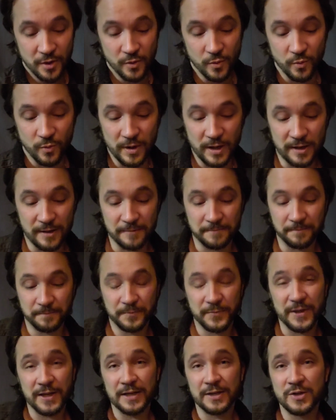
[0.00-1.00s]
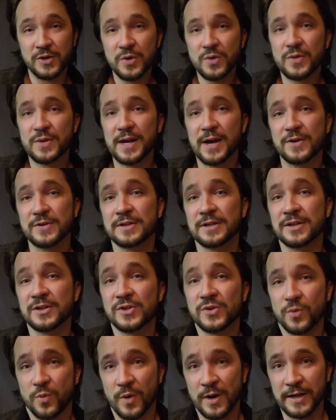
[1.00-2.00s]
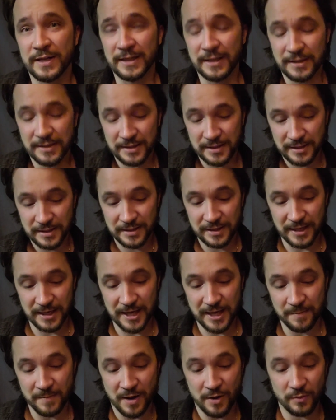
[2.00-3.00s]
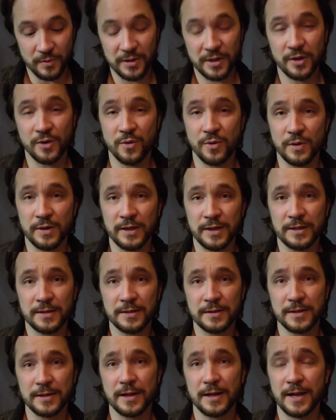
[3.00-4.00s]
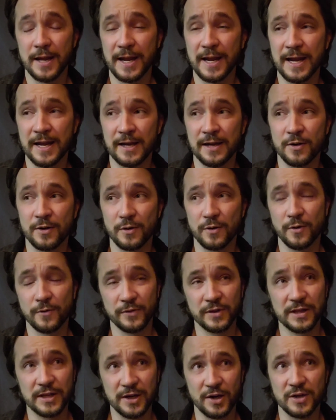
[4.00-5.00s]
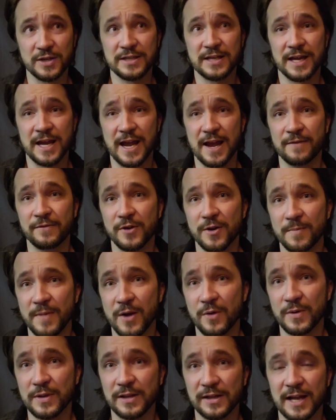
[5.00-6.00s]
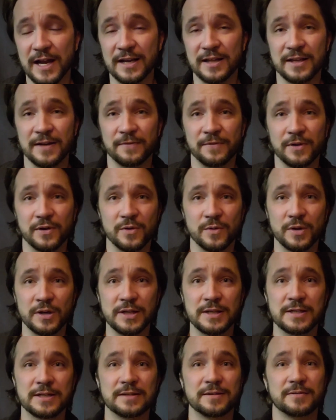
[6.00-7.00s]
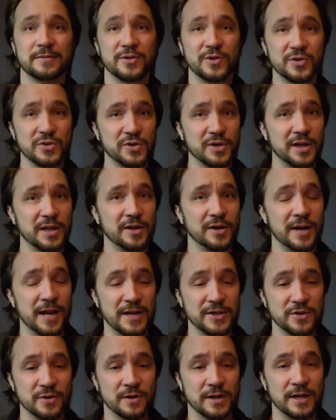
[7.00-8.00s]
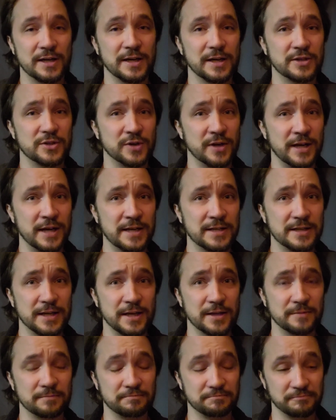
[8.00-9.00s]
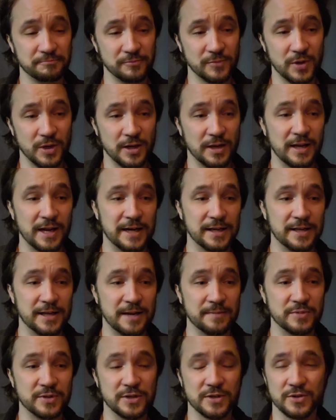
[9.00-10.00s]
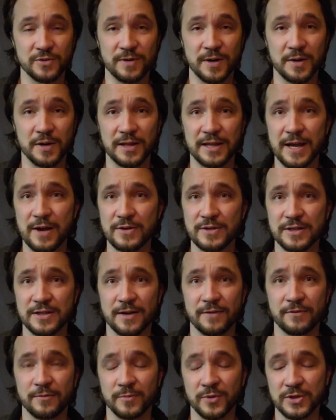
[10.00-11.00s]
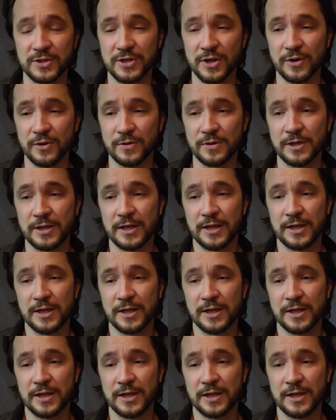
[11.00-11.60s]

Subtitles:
Well, in 2020, they came out with a coin, and over the years they have come out with a lot of different coins. Usually they're not so hard to get your hands on. A lot of times there's around 1,000 of them or so.